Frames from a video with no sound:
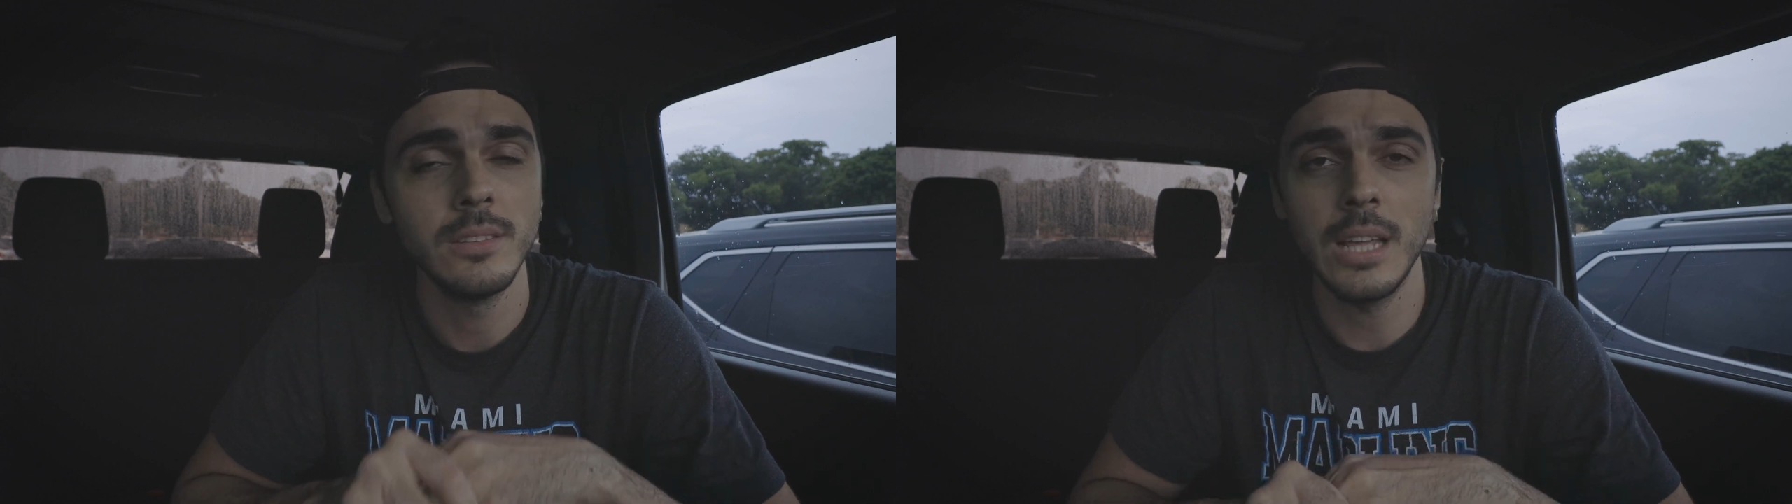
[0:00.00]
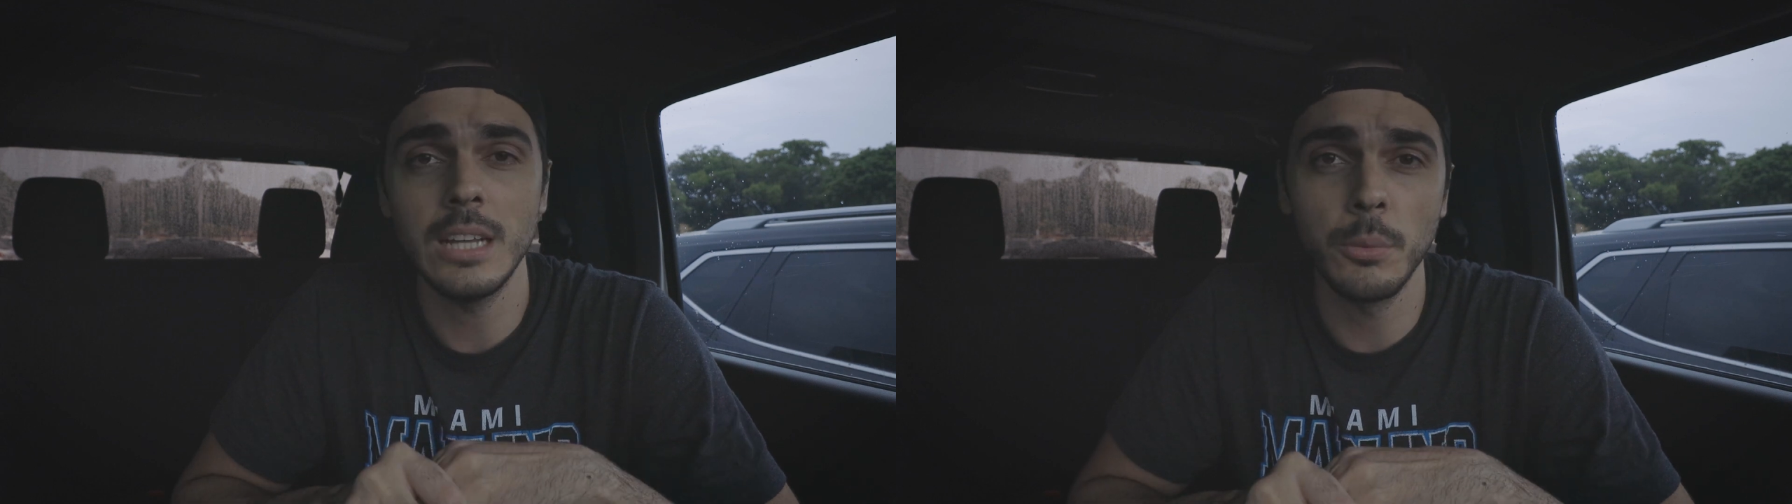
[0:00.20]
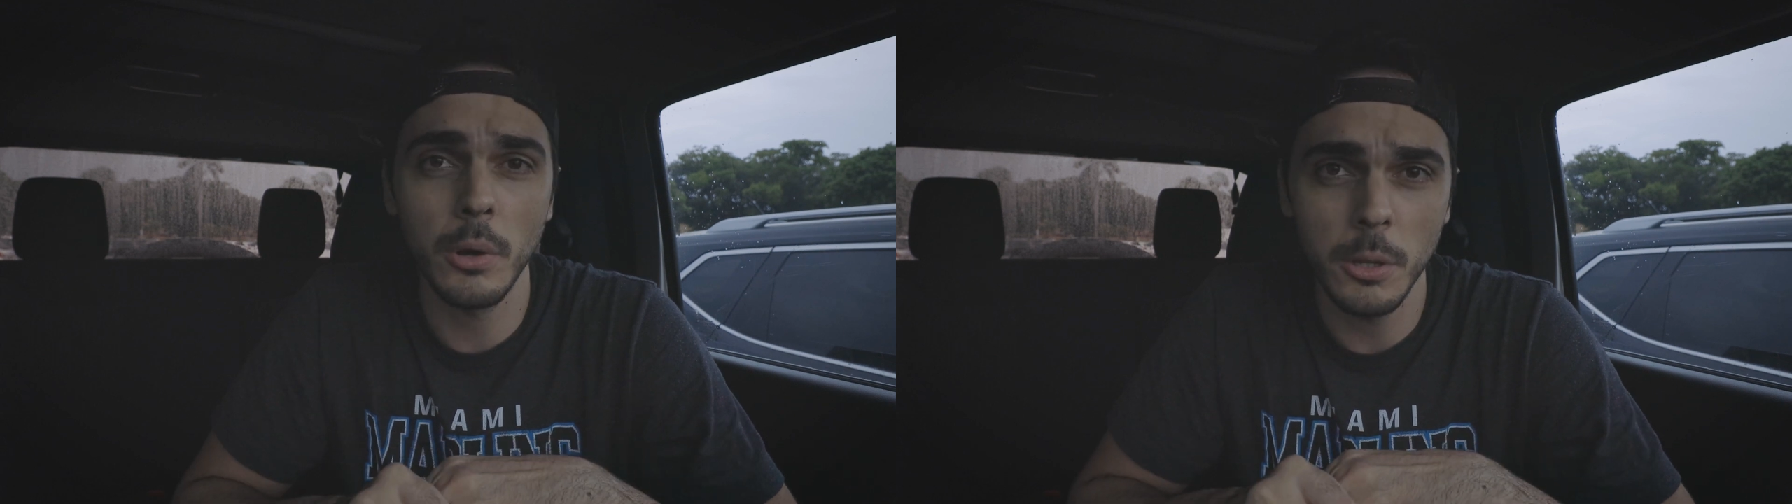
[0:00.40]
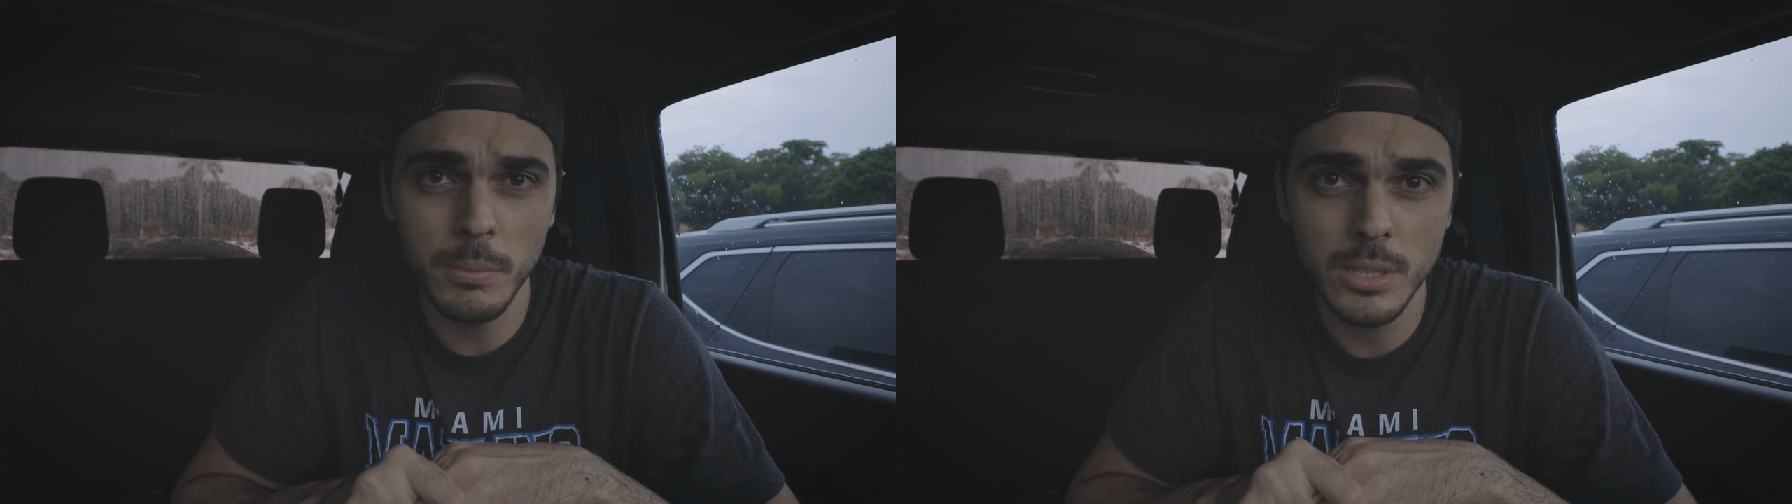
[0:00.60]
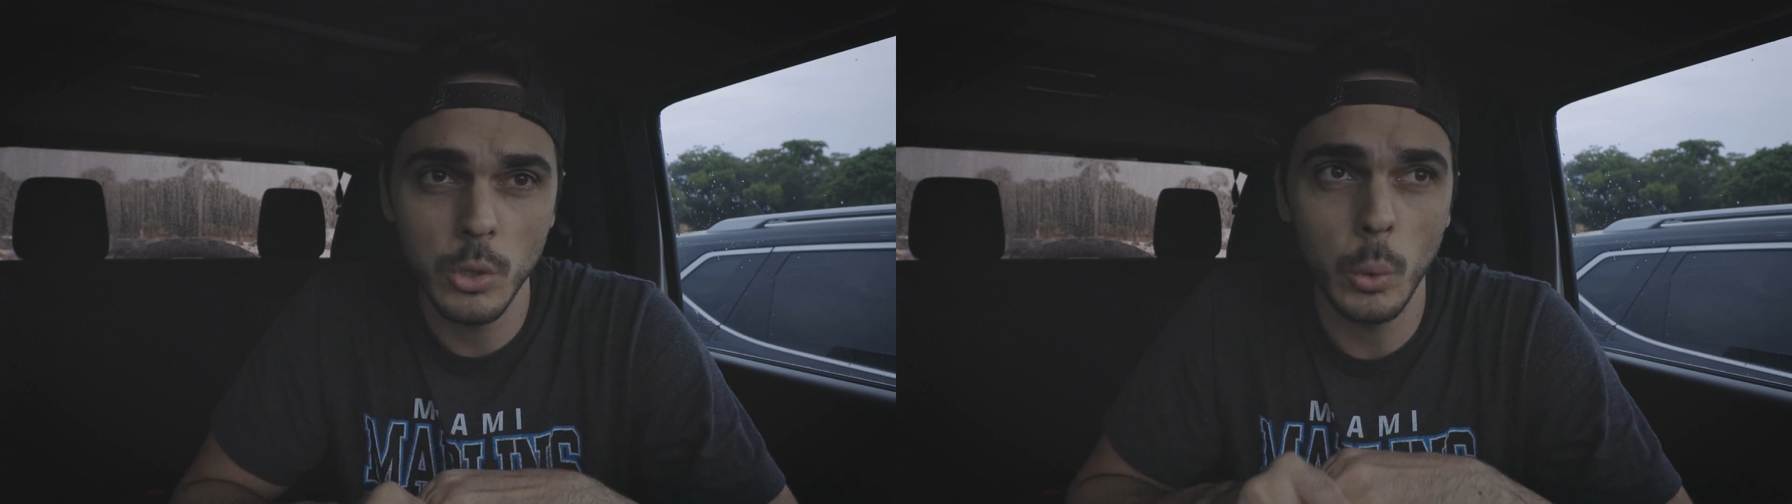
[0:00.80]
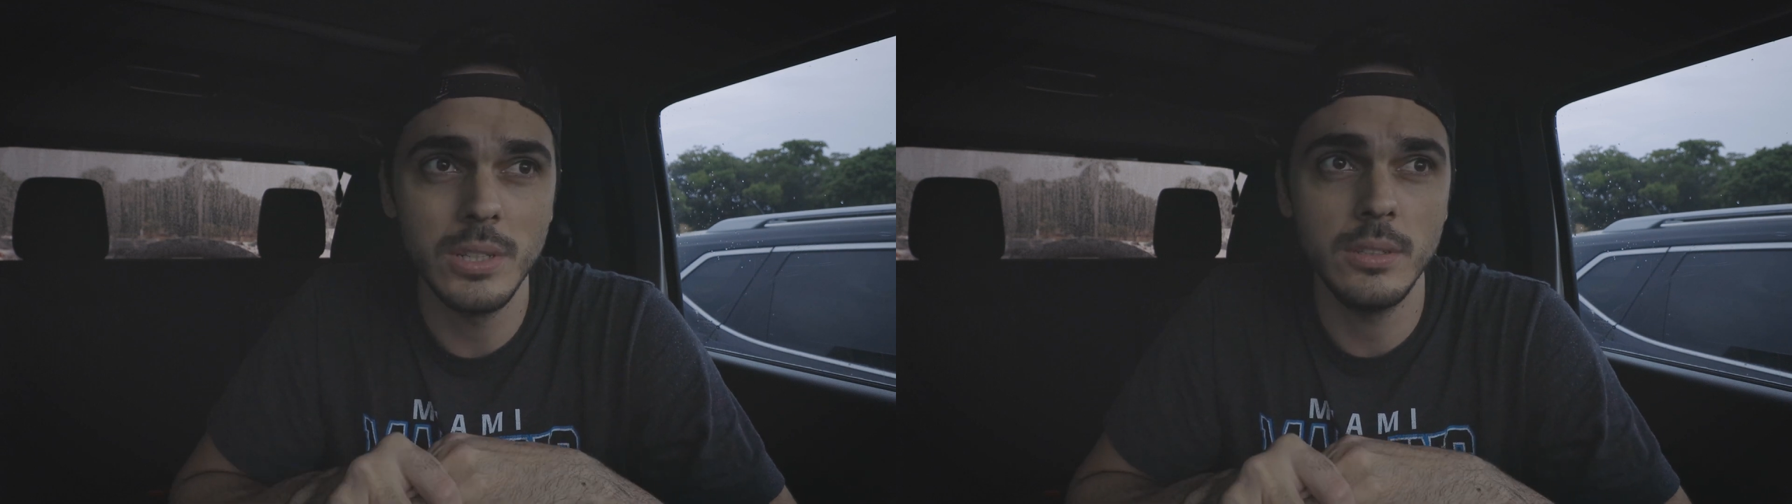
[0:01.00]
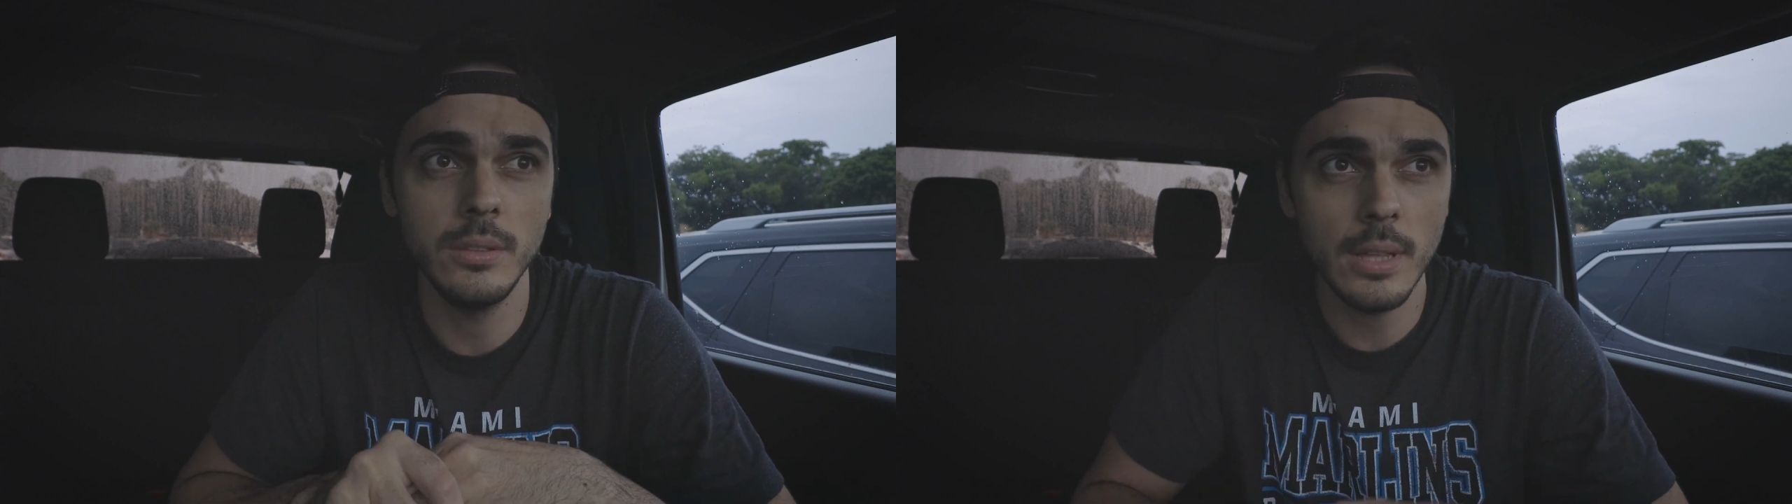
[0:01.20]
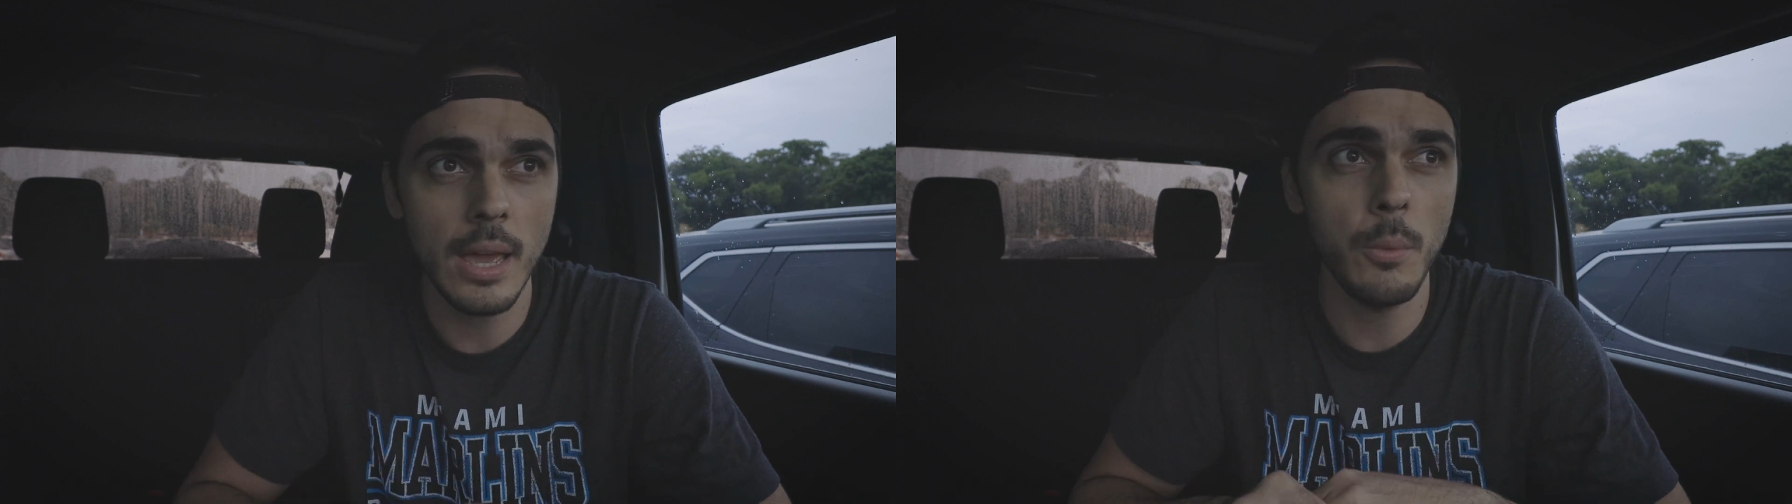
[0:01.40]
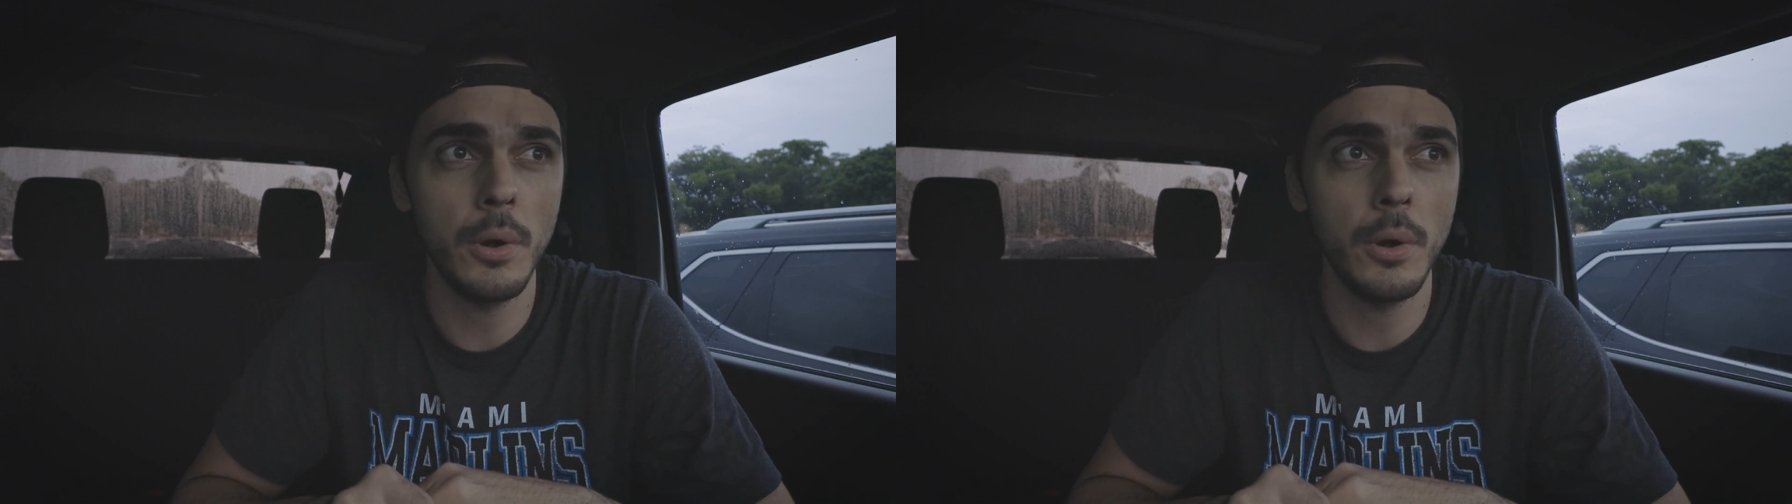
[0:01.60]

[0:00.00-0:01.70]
That's what we're gonna be doing today.